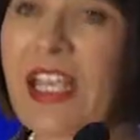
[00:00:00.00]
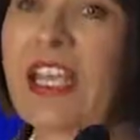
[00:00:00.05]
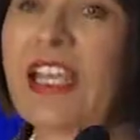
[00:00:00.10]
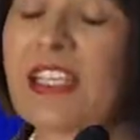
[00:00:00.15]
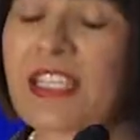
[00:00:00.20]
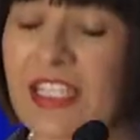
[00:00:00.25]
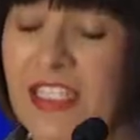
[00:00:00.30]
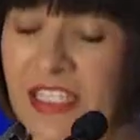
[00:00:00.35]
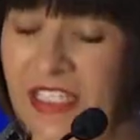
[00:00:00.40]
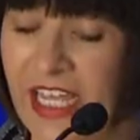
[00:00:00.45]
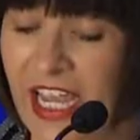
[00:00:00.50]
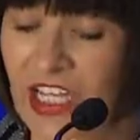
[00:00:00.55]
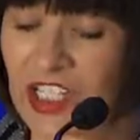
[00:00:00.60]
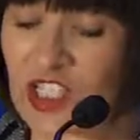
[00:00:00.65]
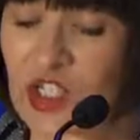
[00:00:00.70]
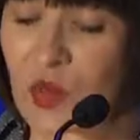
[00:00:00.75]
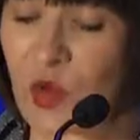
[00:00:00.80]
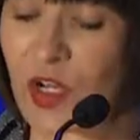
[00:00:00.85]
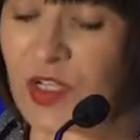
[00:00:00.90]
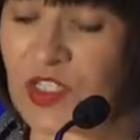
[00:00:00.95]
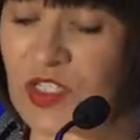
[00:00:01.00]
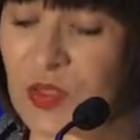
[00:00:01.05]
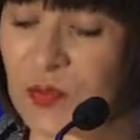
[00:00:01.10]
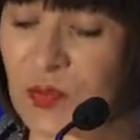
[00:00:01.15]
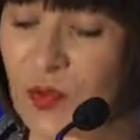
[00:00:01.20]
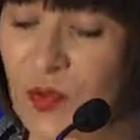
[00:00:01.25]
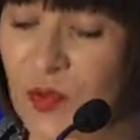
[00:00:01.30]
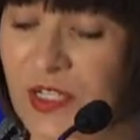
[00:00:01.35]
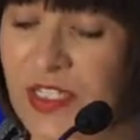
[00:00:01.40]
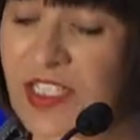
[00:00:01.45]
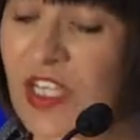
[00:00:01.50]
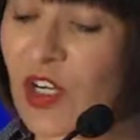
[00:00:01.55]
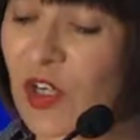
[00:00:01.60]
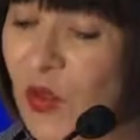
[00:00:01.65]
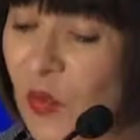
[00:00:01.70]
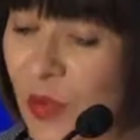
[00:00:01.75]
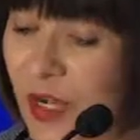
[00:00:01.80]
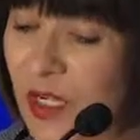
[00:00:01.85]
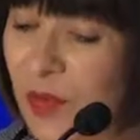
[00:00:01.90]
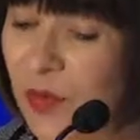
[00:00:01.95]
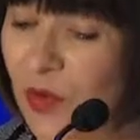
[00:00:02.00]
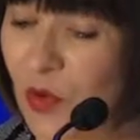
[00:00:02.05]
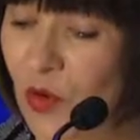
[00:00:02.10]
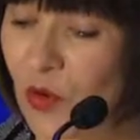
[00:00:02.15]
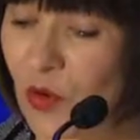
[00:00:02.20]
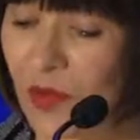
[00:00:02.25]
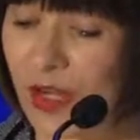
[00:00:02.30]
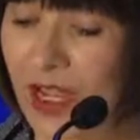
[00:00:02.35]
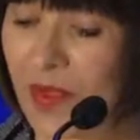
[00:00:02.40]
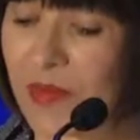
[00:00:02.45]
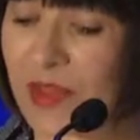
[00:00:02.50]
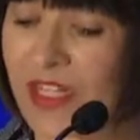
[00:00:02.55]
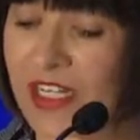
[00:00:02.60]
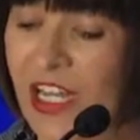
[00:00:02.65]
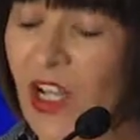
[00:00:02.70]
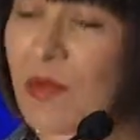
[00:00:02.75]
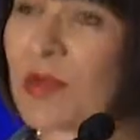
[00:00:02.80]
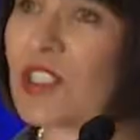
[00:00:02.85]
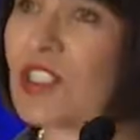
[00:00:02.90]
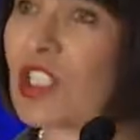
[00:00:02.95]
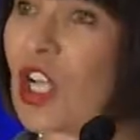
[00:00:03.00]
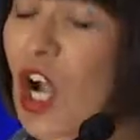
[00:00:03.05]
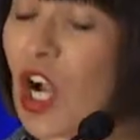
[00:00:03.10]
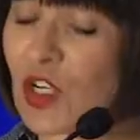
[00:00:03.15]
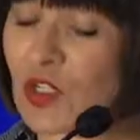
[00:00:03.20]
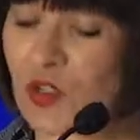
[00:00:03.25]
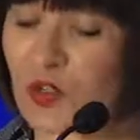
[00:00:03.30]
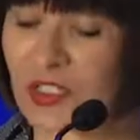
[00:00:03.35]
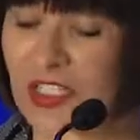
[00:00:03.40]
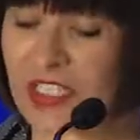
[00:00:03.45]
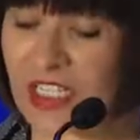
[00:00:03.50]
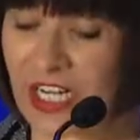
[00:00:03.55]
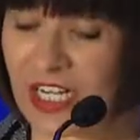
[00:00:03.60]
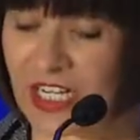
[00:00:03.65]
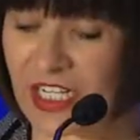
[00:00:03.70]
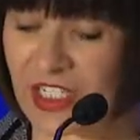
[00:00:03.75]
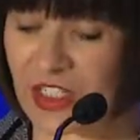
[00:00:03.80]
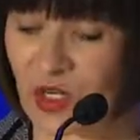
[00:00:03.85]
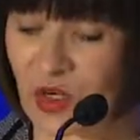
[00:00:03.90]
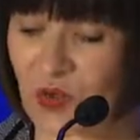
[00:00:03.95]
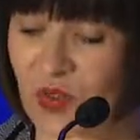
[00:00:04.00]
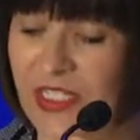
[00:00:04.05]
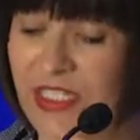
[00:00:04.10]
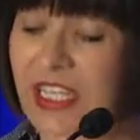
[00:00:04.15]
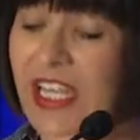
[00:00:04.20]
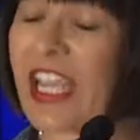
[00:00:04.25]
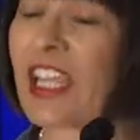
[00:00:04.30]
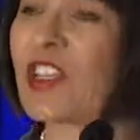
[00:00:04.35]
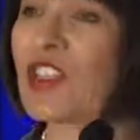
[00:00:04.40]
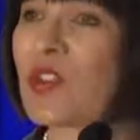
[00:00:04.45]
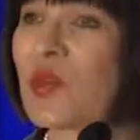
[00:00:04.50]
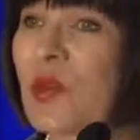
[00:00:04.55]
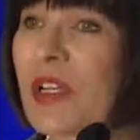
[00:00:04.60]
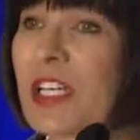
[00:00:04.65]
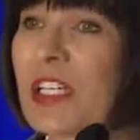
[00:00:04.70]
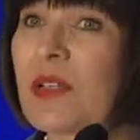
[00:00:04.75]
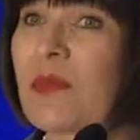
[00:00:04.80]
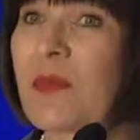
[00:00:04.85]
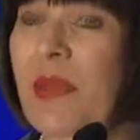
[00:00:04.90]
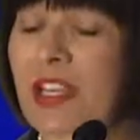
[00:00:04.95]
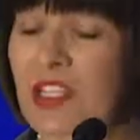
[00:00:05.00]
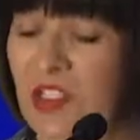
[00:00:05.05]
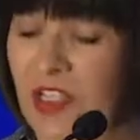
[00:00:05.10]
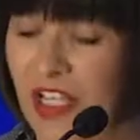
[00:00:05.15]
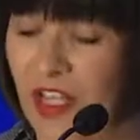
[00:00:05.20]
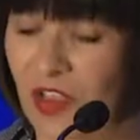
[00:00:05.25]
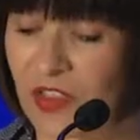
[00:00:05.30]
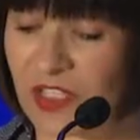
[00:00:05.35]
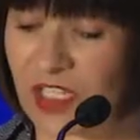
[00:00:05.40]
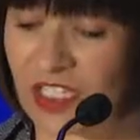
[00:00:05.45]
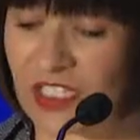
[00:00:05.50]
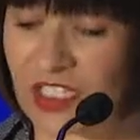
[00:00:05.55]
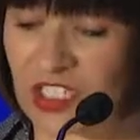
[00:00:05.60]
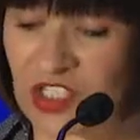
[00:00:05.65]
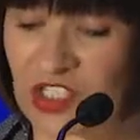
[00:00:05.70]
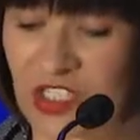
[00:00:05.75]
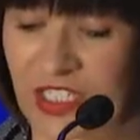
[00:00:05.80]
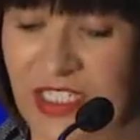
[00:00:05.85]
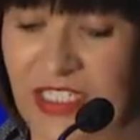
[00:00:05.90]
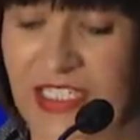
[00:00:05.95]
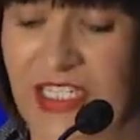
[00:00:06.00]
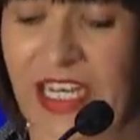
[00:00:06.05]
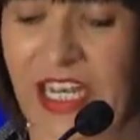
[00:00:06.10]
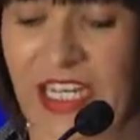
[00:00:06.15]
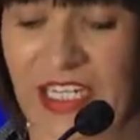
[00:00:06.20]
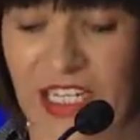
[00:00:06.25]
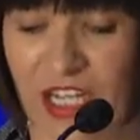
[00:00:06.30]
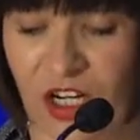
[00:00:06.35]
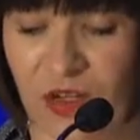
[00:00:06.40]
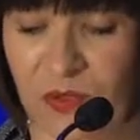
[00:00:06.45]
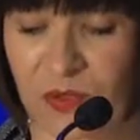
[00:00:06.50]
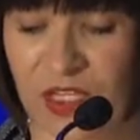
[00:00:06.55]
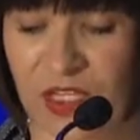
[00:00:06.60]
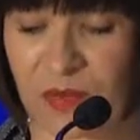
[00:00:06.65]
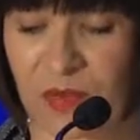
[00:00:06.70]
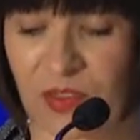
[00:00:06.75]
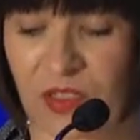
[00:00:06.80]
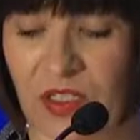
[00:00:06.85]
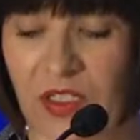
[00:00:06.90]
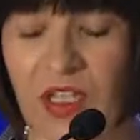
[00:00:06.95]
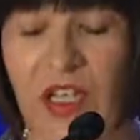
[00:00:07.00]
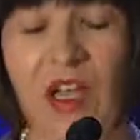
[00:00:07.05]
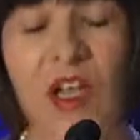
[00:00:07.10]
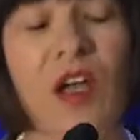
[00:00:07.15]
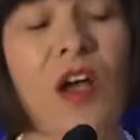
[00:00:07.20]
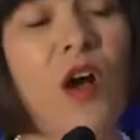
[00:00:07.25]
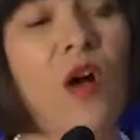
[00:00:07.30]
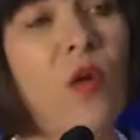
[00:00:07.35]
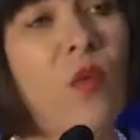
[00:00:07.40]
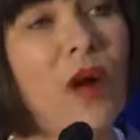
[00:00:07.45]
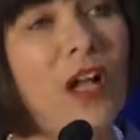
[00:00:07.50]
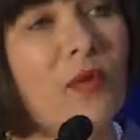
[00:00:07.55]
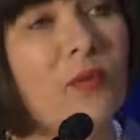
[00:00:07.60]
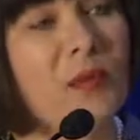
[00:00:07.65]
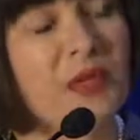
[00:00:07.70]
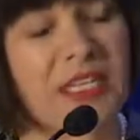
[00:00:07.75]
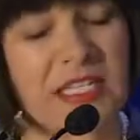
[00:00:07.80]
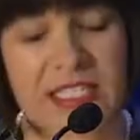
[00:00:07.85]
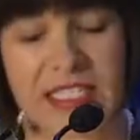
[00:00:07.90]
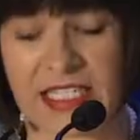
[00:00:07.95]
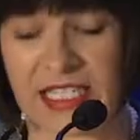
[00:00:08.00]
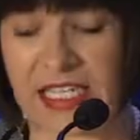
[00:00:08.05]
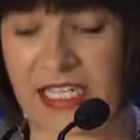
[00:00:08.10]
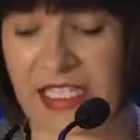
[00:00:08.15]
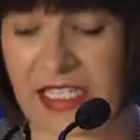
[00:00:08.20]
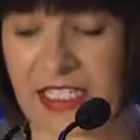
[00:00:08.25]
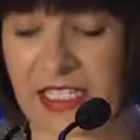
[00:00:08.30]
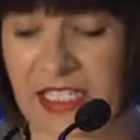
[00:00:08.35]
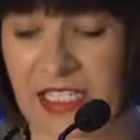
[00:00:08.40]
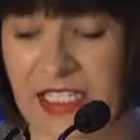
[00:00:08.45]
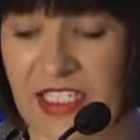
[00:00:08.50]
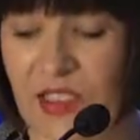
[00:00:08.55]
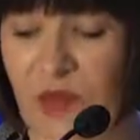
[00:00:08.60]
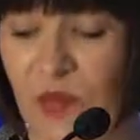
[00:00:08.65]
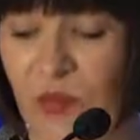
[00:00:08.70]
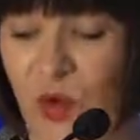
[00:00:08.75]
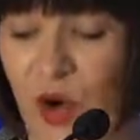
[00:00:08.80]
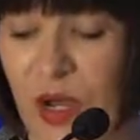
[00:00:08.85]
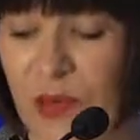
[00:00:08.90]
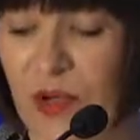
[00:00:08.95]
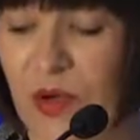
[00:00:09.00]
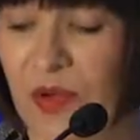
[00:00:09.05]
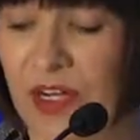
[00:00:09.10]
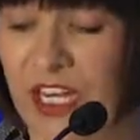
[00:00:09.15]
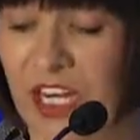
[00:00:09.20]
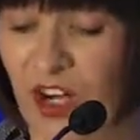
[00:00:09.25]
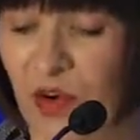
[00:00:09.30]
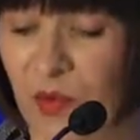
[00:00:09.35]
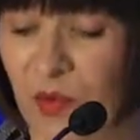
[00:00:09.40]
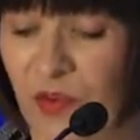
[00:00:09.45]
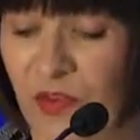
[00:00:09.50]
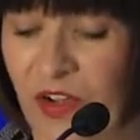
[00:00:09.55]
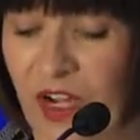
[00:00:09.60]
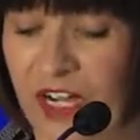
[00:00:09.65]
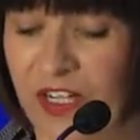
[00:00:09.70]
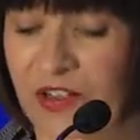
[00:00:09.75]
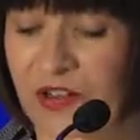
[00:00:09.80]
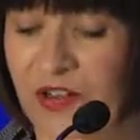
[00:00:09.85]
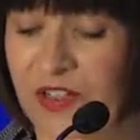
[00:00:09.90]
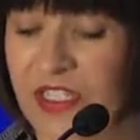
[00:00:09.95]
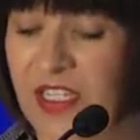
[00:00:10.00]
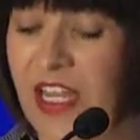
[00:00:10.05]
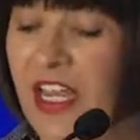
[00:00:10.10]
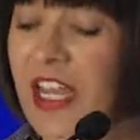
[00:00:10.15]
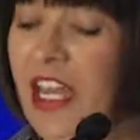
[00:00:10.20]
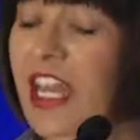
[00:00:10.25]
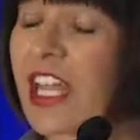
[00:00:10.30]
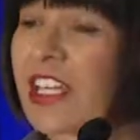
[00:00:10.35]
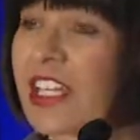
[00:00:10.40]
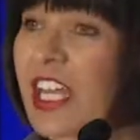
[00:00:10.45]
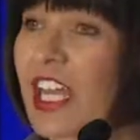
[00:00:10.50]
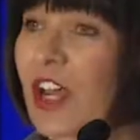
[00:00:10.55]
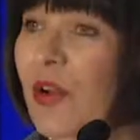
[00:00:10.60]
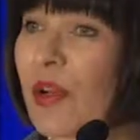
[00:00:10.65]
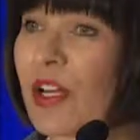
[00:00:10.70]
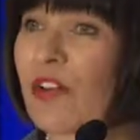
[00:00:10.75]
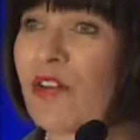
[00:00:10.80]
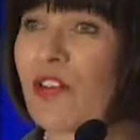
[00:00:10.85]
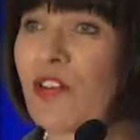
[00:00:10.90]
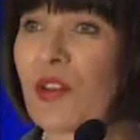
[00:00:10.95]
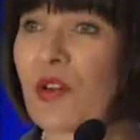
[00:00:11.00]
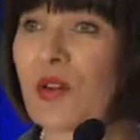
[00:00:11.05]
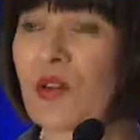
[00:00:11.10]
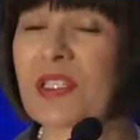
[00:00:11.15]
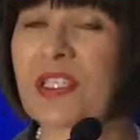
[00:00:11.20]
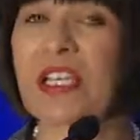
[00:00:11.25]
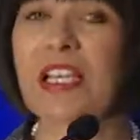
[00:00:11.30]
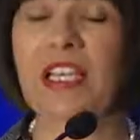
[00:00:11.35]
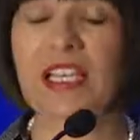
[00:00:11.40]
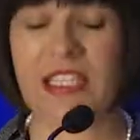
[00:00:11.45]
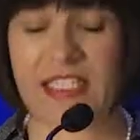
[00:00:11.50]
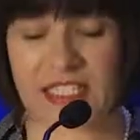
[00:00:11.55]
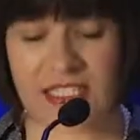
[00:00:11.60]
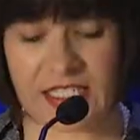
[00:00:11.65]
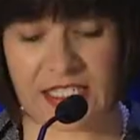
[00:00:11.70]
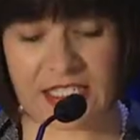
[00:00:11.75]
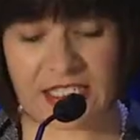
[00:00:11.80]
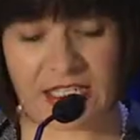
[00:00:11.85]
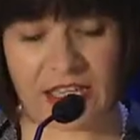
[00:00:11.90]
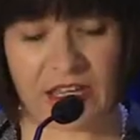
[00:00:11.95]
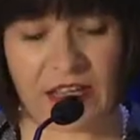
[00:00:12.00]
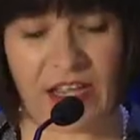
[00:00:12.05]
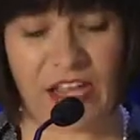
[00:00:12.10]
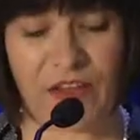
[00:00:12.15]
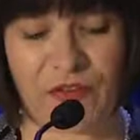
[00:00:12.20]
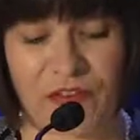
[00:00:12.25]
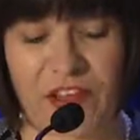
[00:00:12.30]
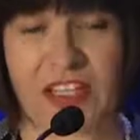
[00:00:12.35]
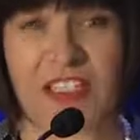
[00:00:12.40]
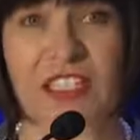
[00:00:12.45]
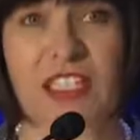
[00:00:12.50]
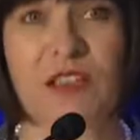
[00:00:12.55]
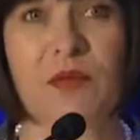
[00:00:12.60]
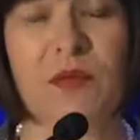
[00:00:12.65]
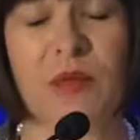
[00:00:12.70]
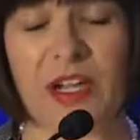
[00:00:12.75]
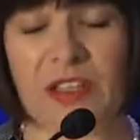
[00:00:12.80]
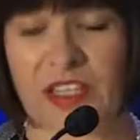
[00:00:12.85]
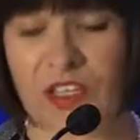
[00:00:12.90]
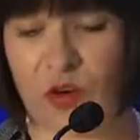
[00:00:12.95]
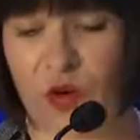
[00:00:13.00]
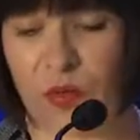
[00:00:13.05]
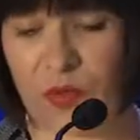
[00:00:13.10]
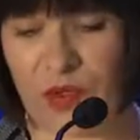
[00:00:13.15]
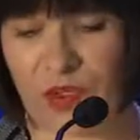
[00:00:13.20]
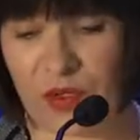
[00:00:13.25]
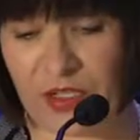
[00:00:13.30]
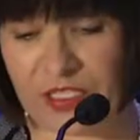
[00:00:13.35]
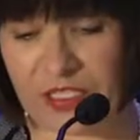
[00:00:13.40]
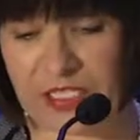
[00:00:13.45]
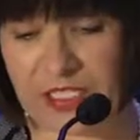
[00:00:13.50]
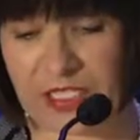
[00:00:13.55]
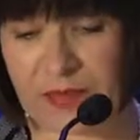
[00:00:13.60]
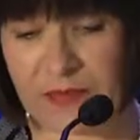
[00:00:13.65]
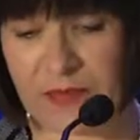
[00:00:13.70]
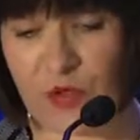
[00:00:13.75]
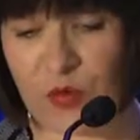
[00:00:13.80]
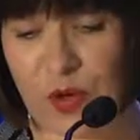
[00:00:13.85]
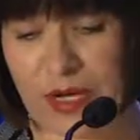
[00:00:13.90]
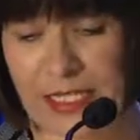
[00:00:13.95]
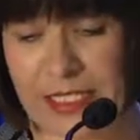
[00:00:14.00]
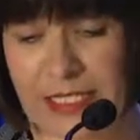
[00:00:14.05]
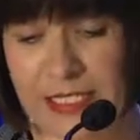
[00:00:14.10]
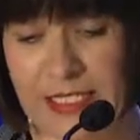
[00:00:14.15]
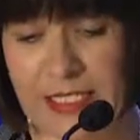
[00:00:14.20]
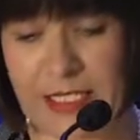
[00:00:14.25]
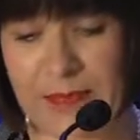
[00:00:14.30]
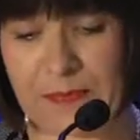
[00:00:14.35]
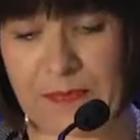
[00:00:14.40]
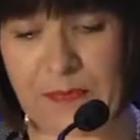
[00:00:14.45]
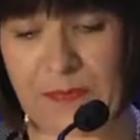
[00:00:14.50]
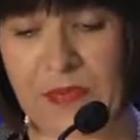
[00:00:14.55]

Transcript: Saskatchewan supports a great program that helps doctors diagnose and treat mental health conditions in young people, while BC assists primary care providers in caring for those affected by the opioids crisis.